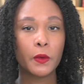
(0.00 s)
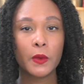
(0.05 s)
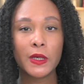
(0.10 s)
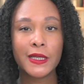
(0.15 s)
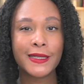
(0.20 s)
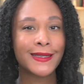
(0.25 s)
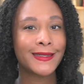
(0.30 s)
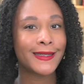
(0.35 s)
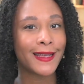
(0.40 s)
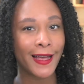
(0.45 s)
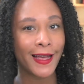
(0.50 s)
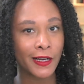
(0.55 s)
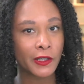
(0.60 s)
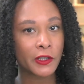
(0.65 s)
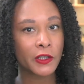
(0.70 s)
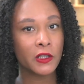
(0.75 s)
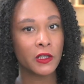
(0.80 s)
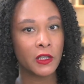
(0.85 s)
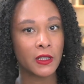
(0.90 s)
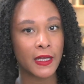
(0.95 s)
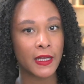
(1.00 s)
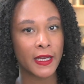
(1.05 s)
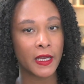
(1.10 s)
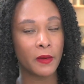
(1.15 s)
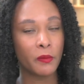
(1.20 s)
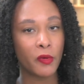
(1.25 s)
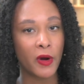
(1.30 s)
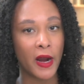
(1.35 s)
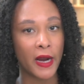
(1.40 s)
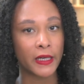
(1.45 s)
So what does this actually look like
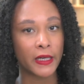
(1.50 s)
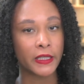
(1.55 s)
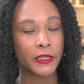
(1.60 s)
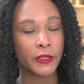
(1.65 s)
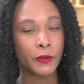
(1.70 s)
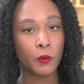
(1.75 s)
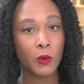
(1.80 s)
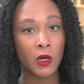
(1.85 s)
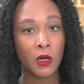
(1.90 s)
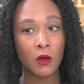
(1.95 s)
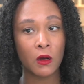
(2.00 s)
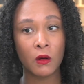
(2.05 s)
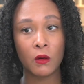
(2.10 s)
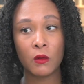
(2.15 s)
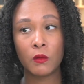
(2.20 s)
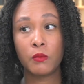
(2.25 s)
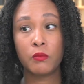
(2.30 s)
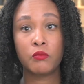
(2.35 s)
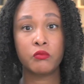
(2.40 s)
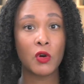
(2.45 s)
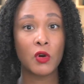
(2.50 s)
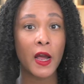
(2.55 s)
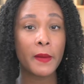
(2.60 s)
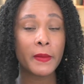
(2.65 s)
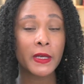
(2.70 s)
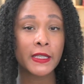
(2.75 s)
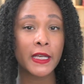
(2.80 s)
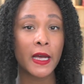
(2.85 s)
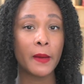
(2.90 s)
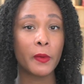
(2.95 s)
in practice? Well, prime
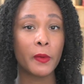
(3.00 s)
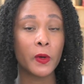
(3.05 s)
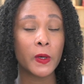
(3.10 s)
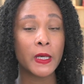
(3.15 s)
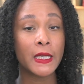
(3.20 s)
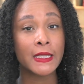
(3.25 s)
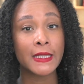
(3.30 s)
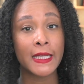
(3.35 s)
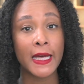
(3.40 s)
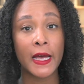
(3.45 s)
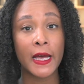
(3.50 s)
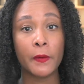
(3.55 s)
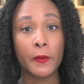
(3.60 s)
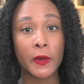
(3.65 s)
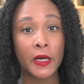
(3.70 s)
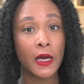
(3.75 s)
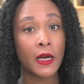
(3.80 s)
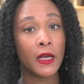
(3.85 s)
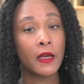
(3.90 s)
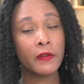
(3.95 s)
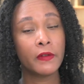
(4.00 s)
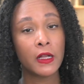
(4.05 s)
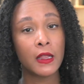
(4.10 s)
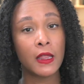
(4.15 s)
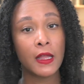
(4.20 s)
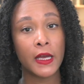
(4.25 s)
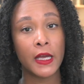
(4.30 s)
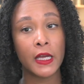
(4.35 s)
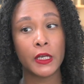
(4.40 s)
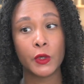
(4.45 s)
example is that when I have a
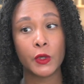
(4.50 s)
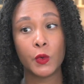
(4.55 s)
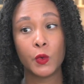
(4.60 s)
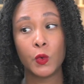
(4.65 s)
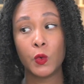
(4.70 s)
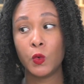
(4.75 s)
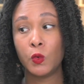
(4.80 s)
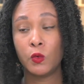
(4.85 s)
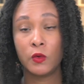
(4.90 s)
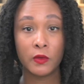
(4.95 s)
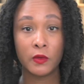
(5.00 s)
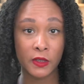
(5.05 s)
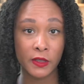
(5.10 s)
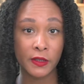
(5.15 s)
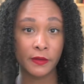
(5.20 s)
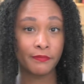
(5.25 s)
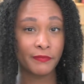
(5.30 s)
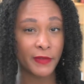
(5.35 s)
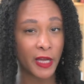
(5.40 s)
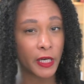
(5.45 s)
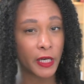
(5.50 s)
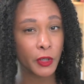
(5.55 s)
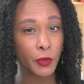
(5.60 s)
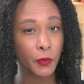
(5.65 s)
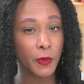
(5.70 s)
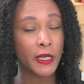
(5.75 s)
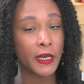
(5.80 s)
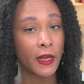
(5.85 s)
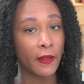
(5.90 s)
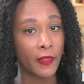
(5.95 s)
client who is kind of
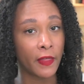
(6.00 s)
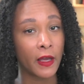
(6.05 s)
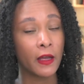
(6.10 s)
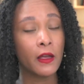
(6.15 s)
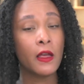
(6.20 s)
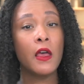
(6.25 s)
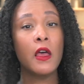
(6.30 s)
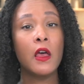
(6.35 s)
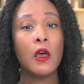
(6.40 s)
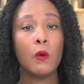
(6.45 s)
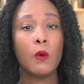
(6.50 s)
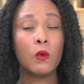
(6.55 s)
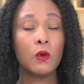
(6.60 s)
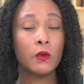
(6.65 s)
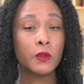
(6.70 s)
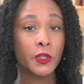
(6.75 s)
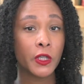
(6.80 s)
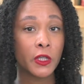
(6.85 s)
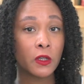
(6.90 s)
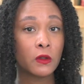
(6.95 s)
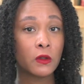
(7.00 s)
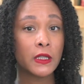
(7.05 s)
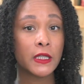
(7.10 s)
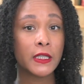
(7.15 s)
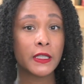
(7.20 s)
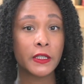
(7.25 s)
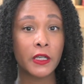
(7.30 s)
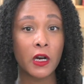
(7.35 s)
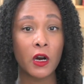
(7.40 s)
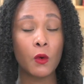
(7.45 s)
doing nothing, we'll generally
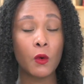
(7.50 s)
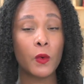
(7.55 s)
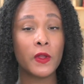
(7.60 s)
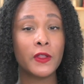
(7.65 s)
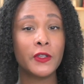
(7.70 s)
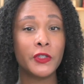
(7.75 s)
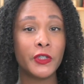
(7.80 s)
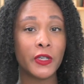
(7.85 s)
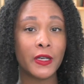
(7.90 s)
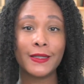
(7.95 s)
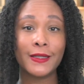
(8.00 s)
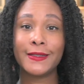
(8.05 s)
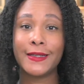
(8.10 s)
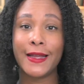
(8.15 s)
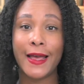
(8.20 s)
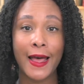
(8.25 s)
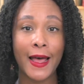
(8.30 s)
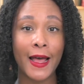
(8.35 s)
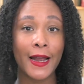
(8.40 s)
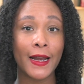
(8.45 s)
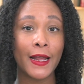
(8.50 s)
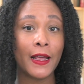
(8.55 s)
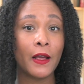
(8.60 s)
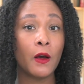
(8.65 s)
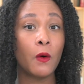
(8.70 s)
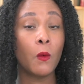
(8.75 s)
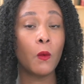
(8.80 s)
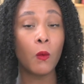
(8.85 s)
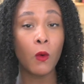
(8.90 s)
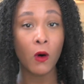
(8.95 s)
start with just adding
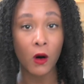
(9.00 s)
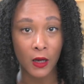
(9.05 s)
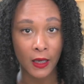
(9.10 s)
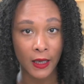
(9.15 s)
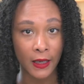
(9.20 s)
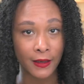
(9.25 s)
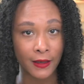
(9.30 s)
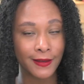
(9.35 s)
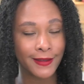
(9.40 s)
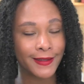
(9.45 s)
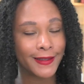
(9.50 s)
walking.